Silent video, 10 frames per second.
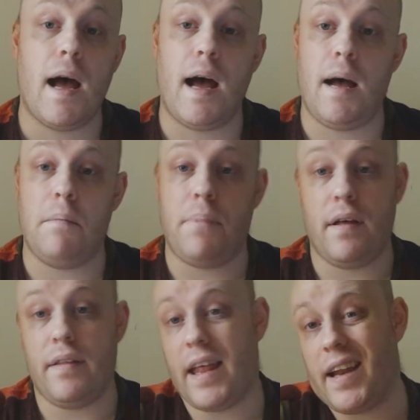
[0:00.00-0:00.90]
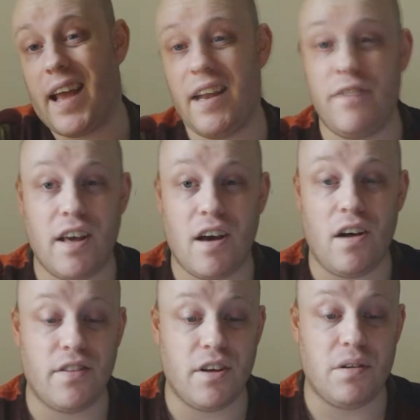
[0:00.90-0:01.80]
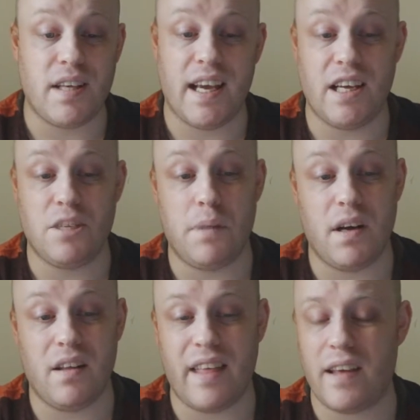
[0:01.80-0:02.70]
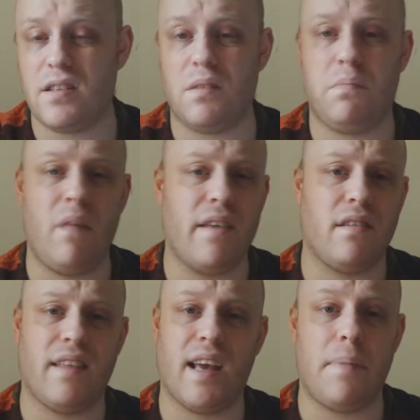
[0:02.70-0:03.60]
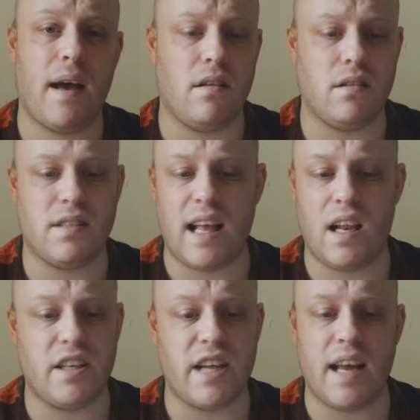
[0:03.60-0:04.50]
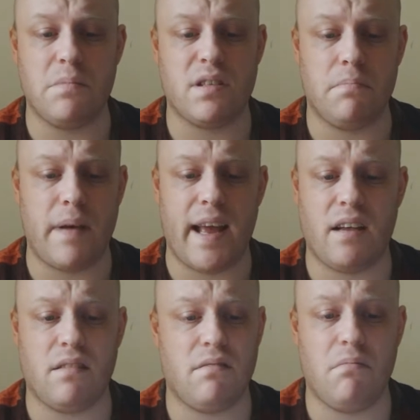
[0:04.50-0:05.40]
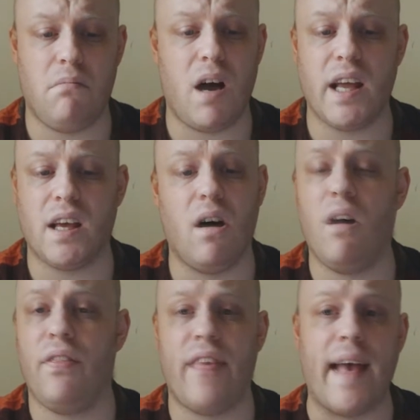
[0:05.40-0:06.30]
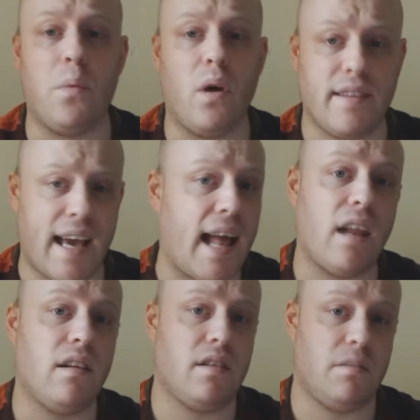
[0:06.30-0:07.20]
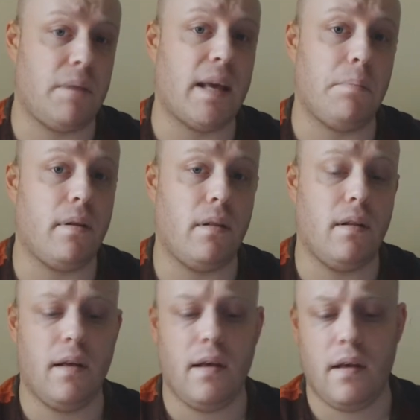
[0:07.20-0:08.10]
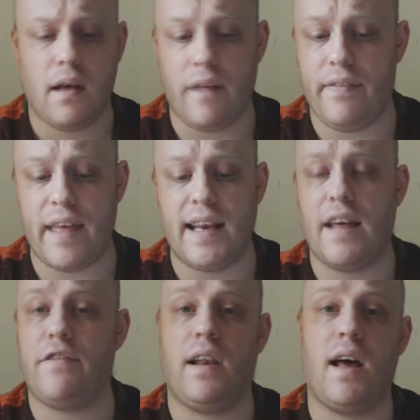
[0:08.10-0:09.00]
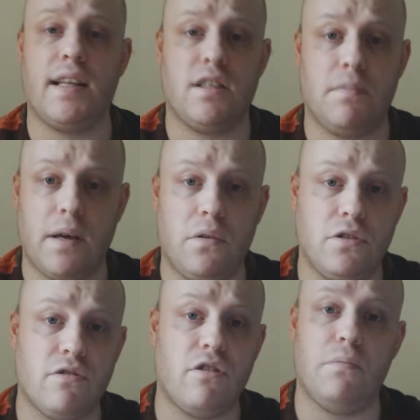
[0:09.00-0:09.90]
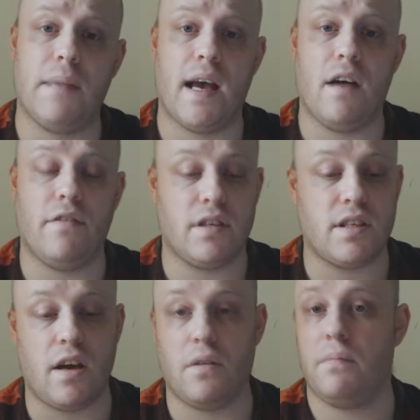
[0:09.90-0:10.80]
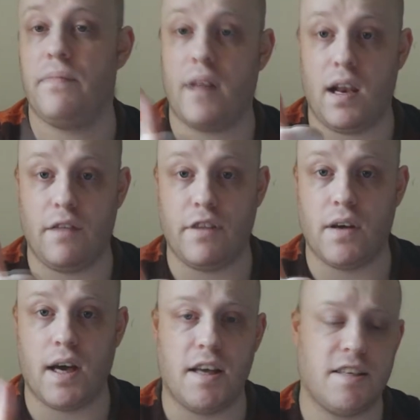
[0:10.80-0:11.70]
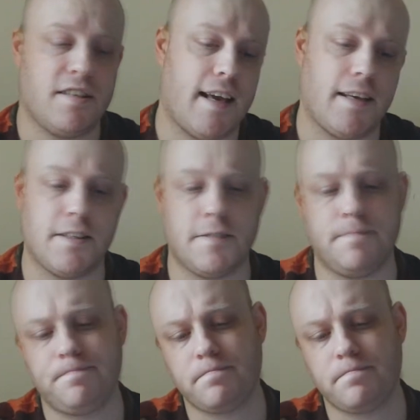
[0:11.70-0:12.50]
But then again, if you can't teach, but that's the thing about Stella, James and Ben. My God, they were talented people, and they never lied to me or screwed me over. So I love you guys, thanks.